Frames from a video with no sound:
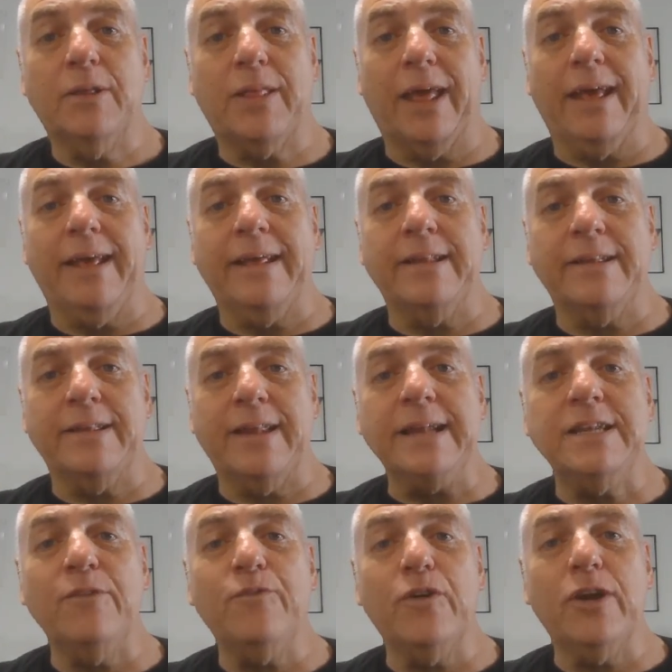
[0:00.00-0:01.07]
In
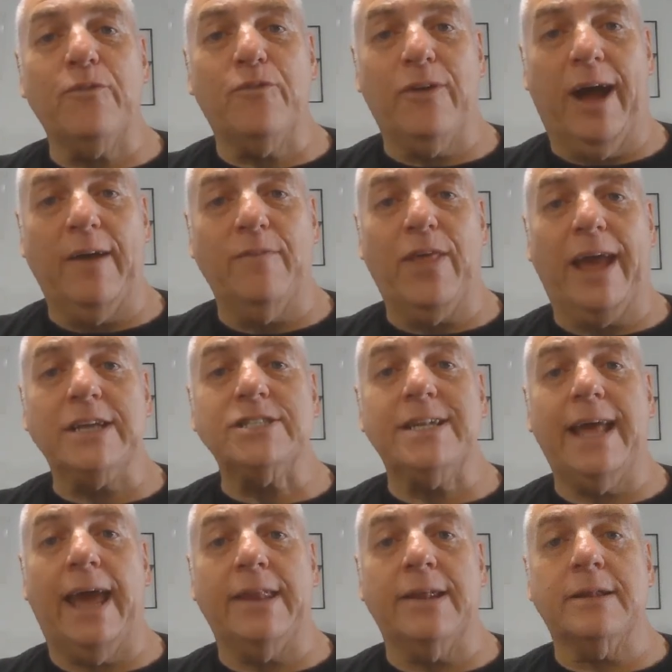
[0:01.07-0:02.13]
1945, they
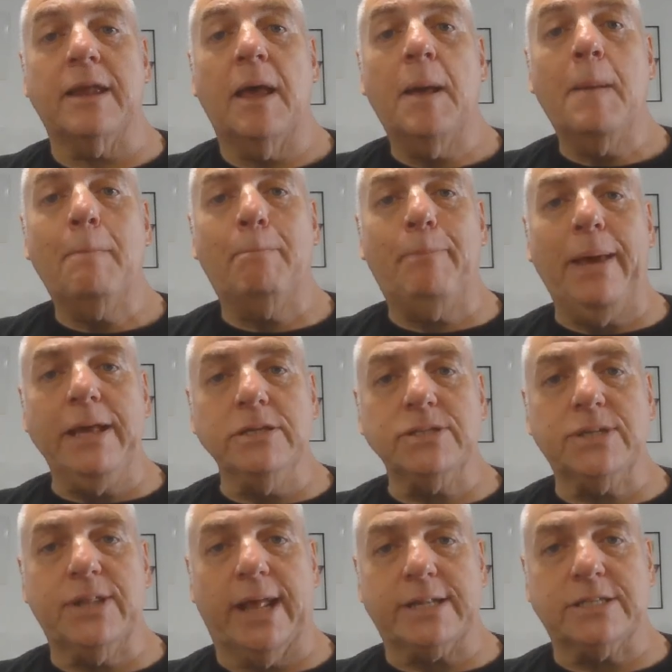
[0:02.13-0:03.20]
actually added bells
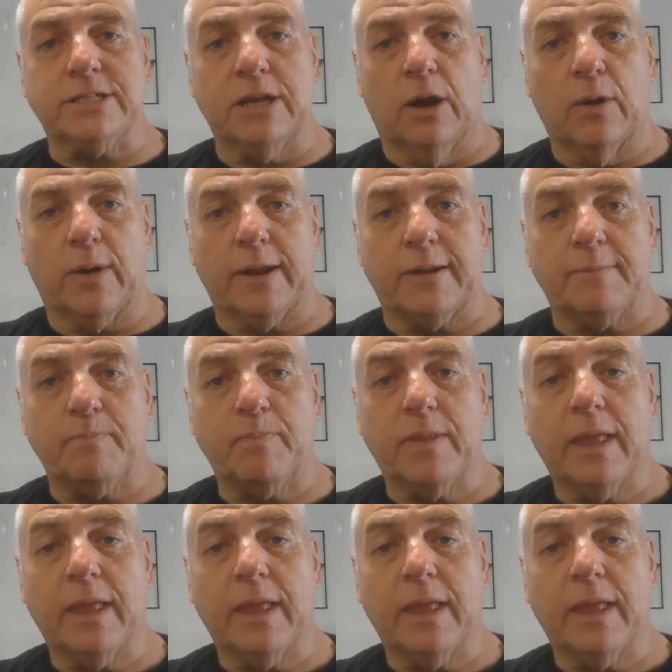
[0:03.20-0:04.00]
to that slogan.